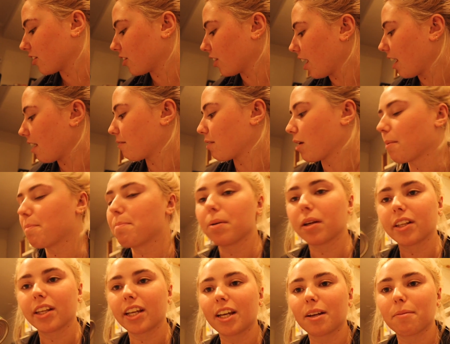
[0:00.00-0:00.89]
literally have a
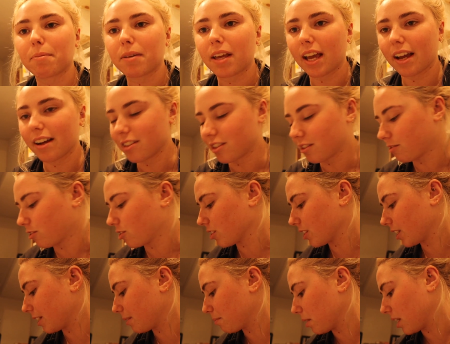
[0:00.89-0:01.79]
billion cans of
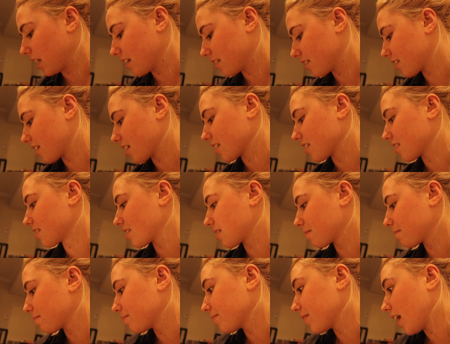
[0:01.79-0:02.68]
green beans because
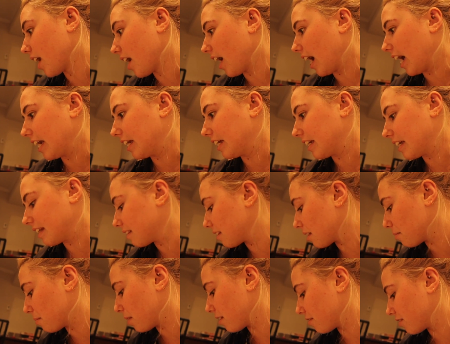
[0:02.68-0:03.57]
I eat
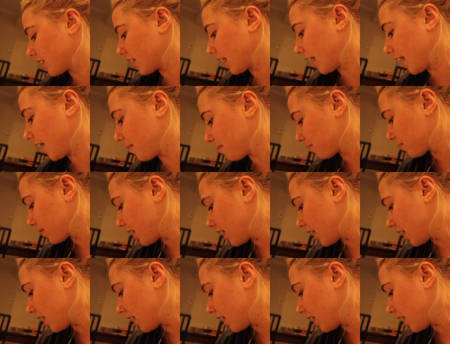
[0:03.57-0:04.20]
them every night.